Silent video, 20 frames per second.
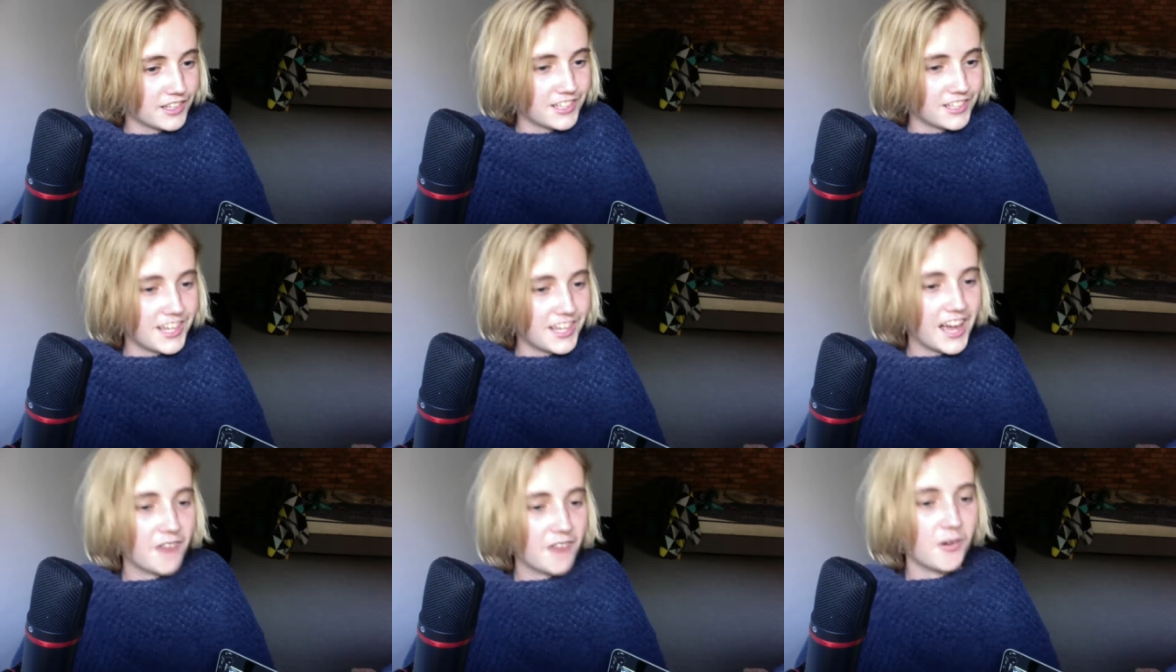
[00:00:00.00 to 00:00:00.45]

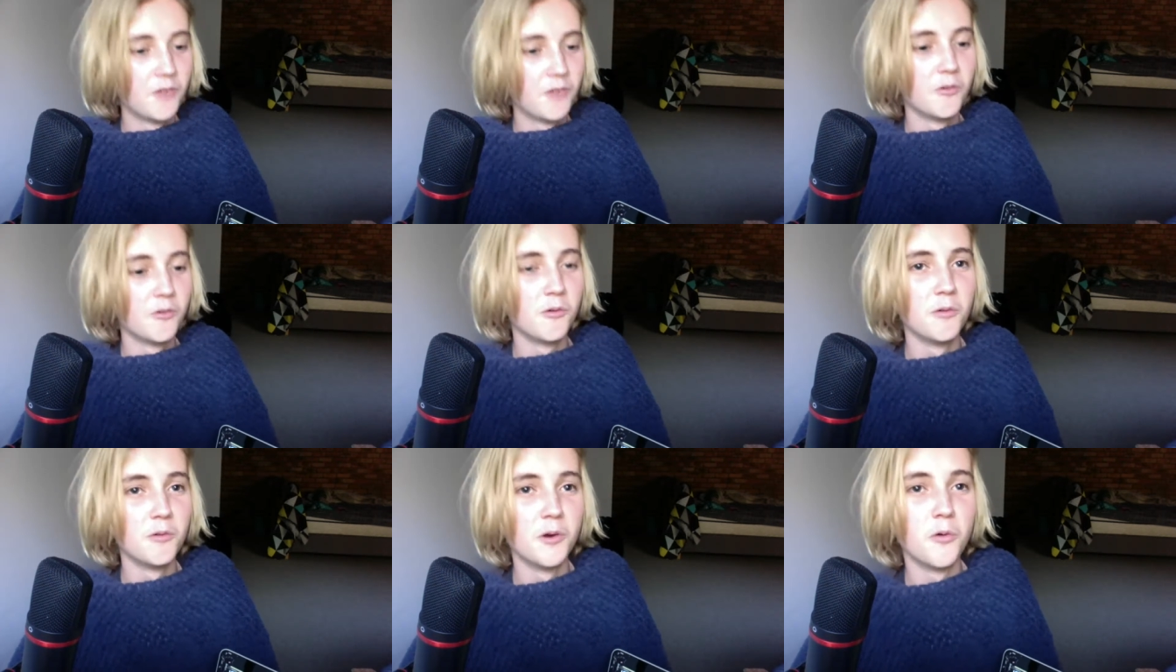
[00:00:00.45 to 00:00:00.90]
Yeah, we
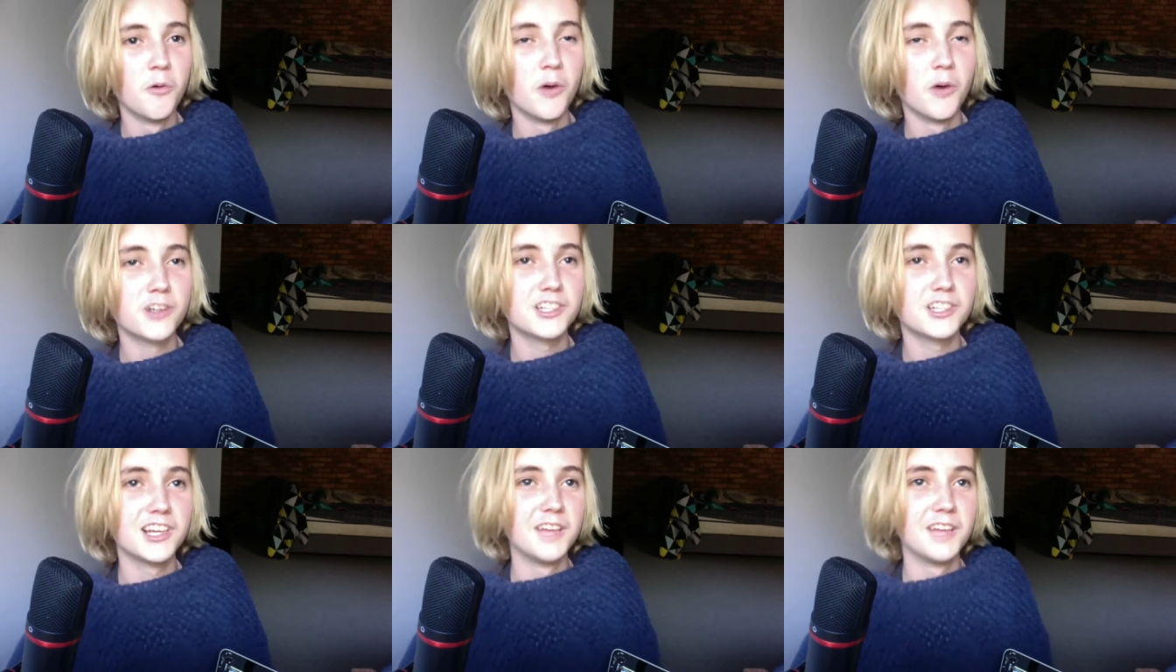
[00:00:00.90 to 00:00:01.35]
were
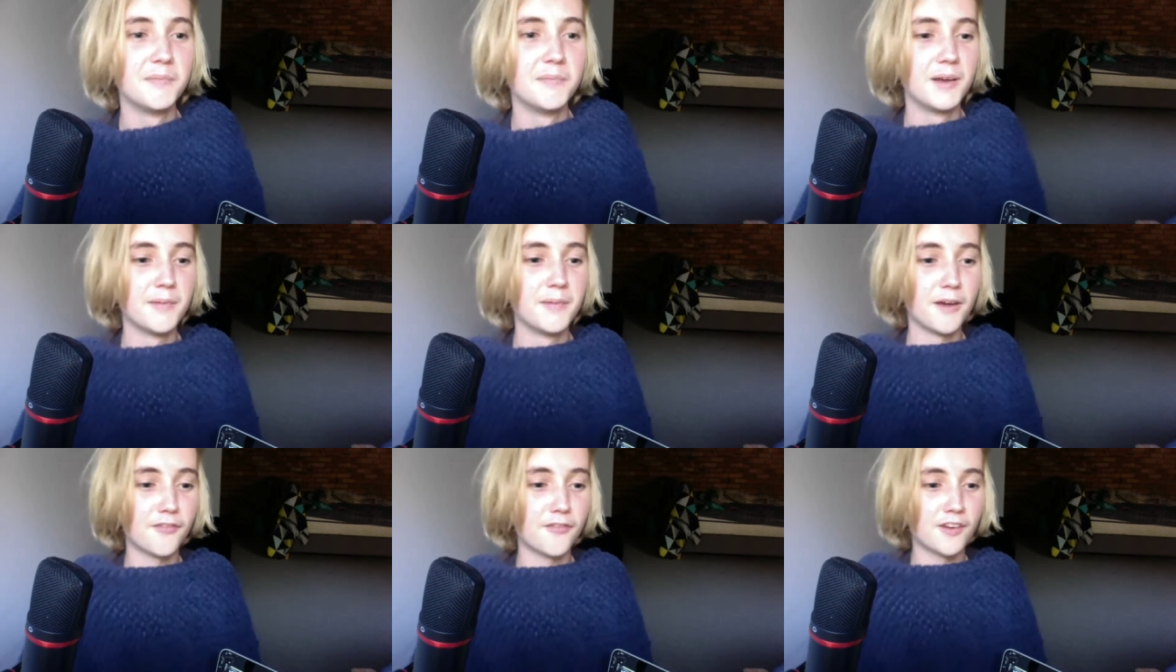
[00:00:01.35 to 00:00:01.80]
watching it, and me and
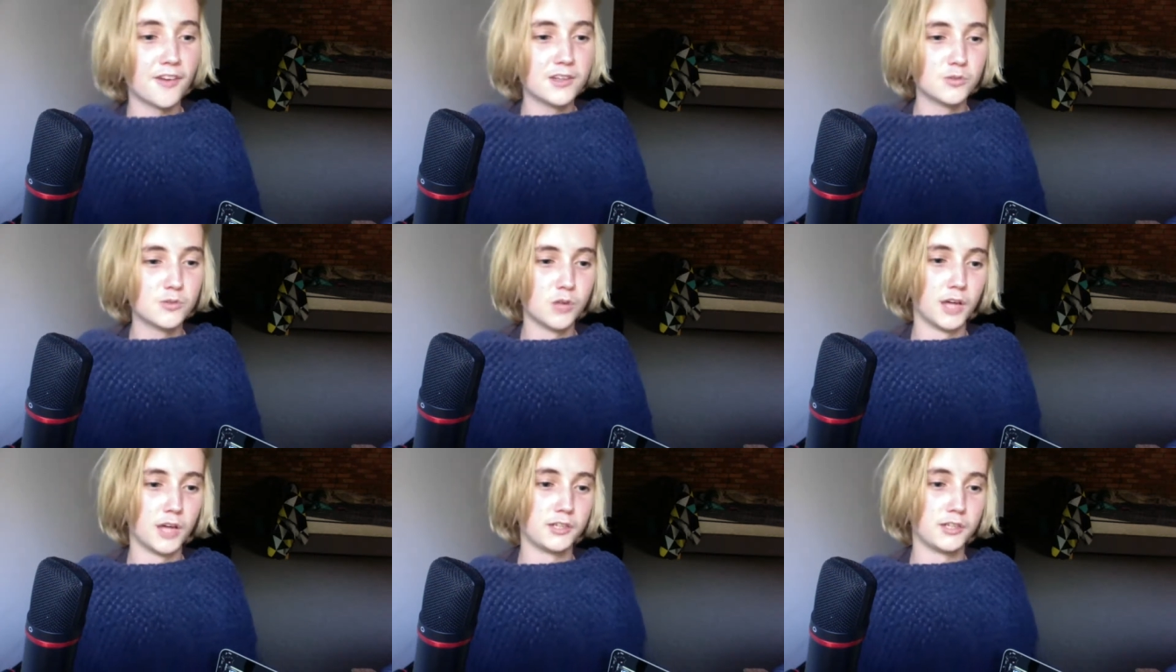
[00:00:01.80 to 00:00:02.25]
my friends
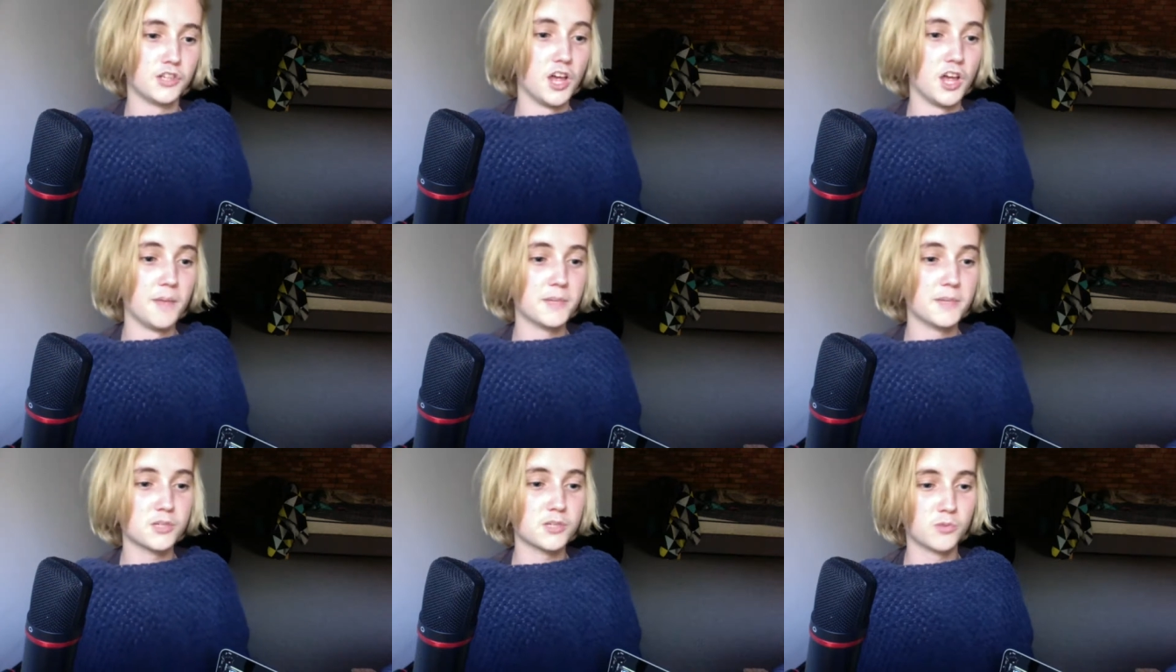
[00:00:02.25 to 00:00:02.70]
were like,
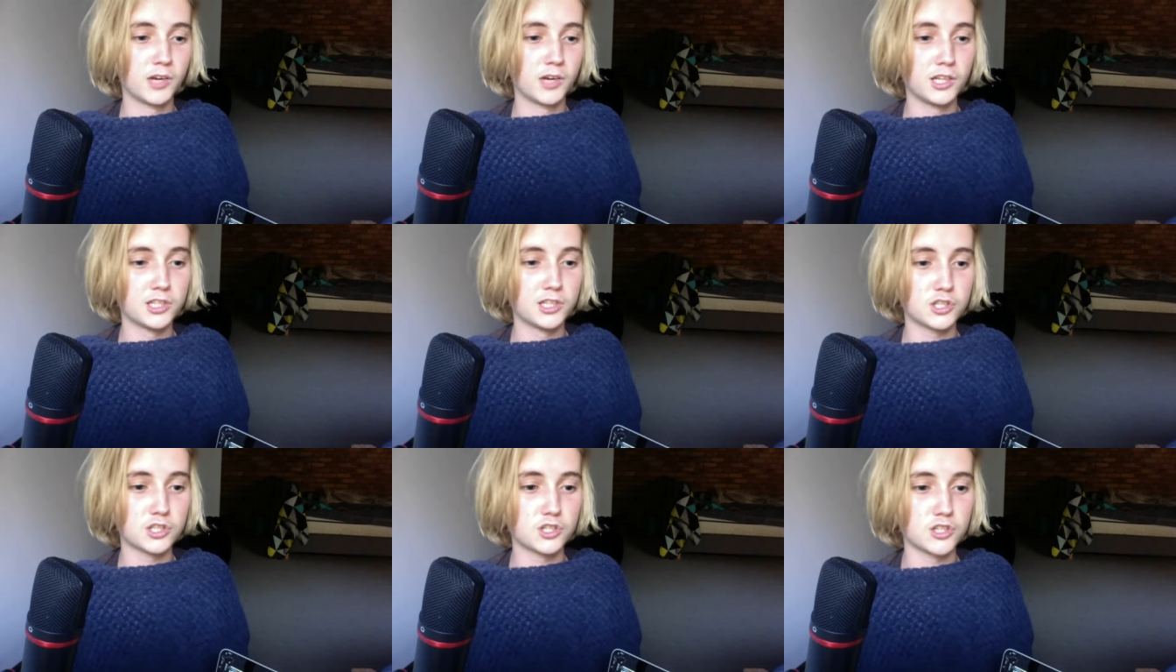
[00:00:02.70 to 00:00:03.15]
"Damn, Miss
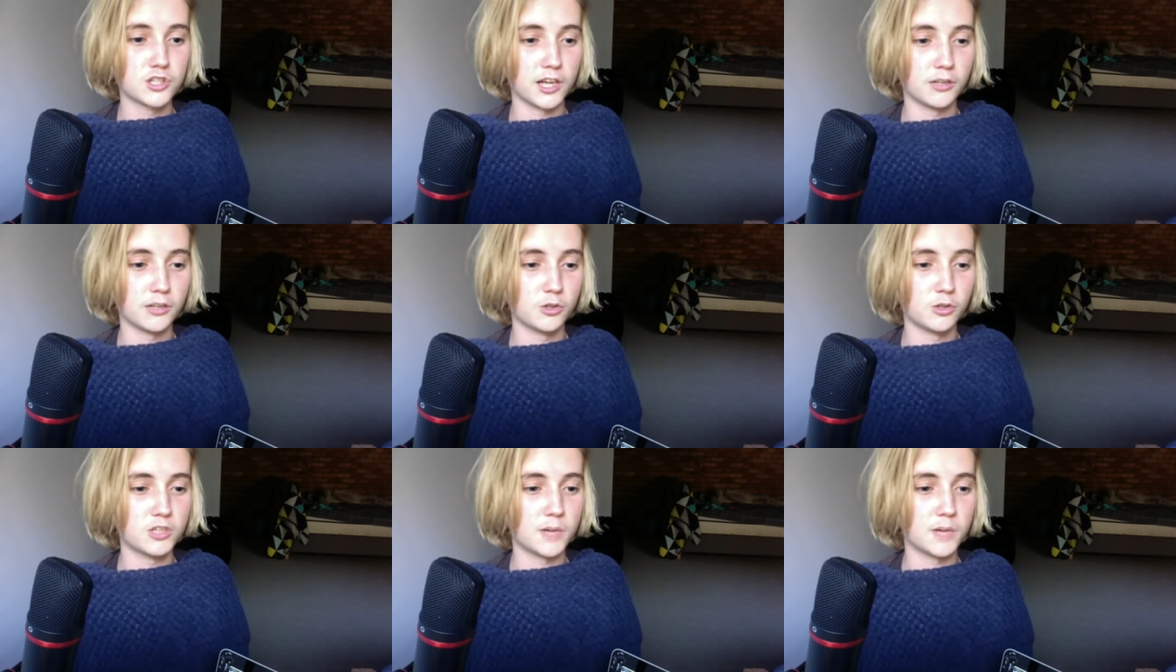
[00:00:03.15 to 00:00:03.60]
Wrigley's just
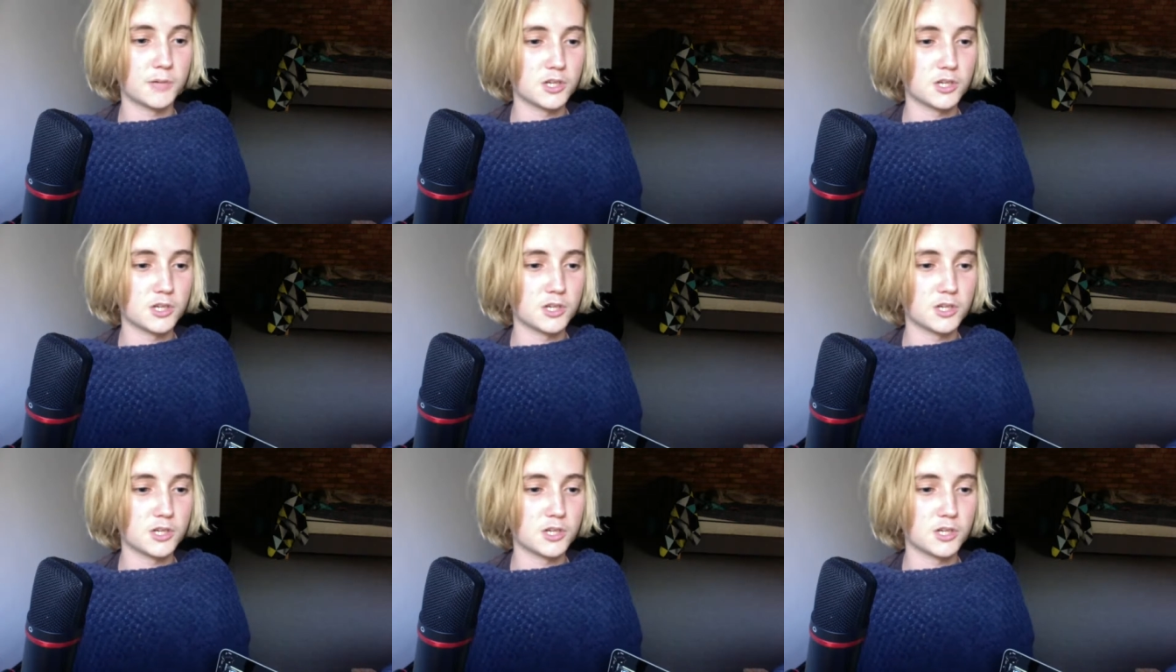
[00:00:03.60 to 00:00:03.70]
looked up."